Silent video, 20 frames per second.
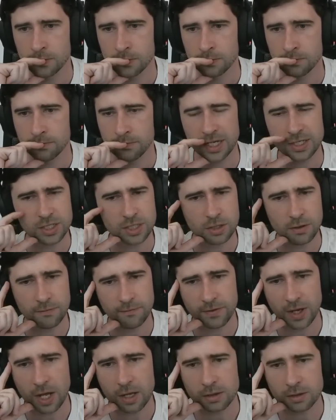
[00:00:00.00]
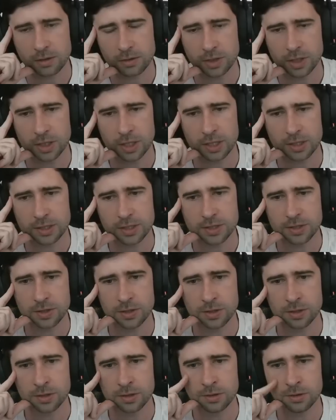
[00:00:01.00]
Magic of Valkyrie next
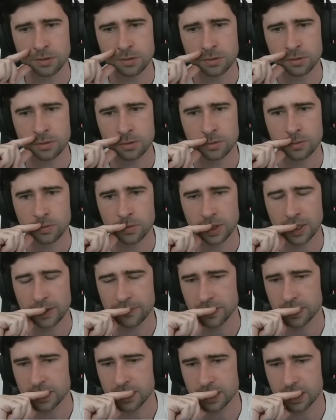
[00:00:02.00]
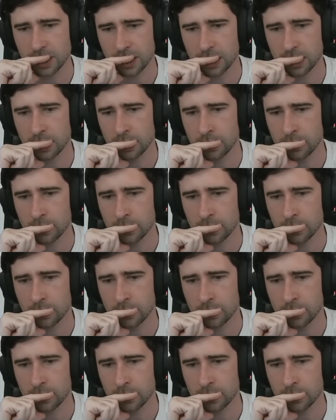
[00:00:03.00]
turn. We'll have to see.